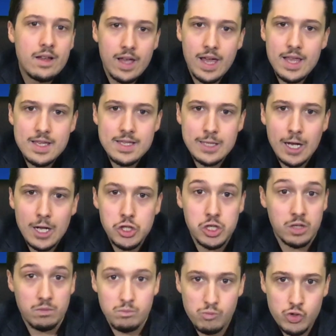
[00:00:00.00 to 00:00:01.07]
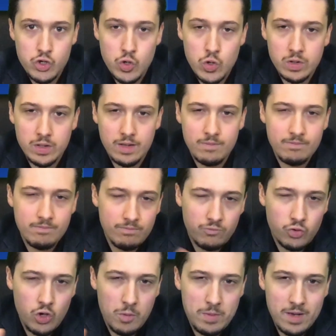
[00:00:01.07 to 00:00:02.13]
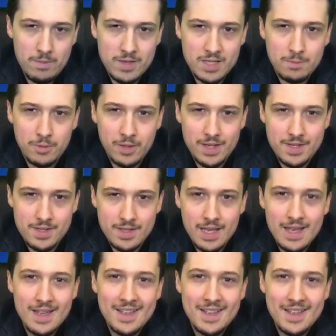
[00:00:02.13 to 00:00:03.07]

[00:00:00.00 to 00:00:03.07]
It's touching, truly, though a bit misplaced.